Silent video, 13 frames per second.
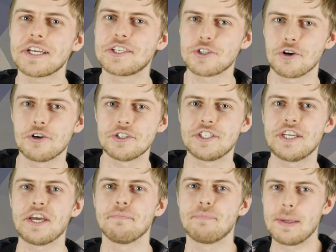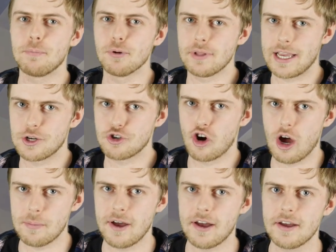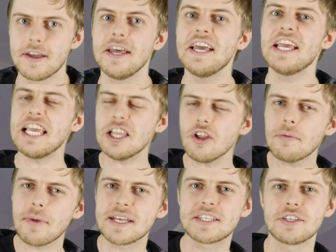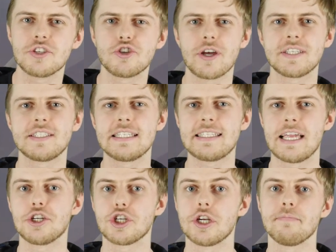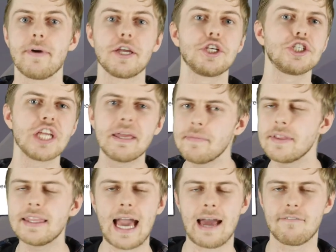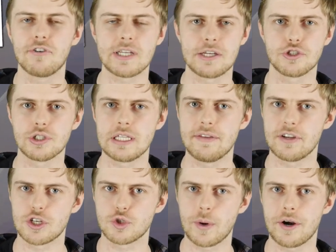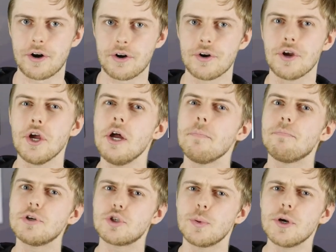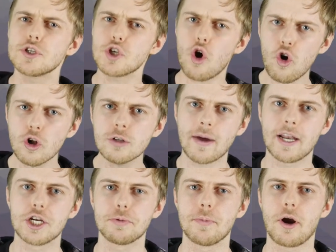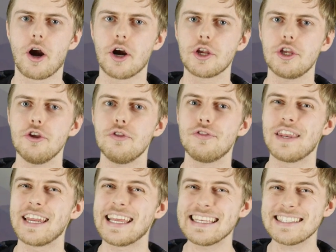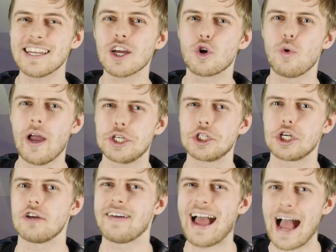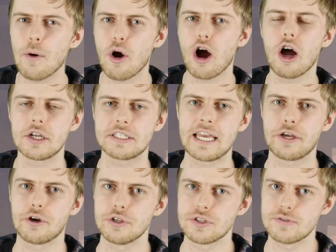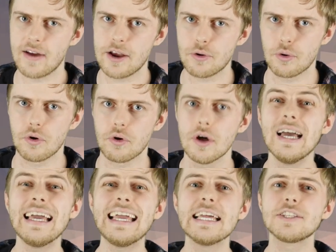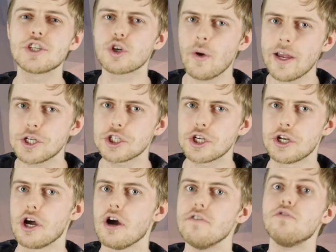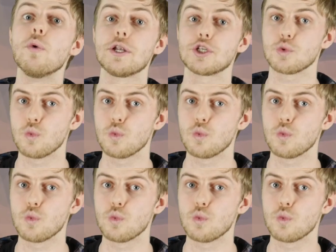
like certainty and people like drama. Elon Musk has addressed this tension by shaming the advertisers leaving Twitter. But Twitter's old management argued that it isn't a question of how a hot take goes viral, it's a question of which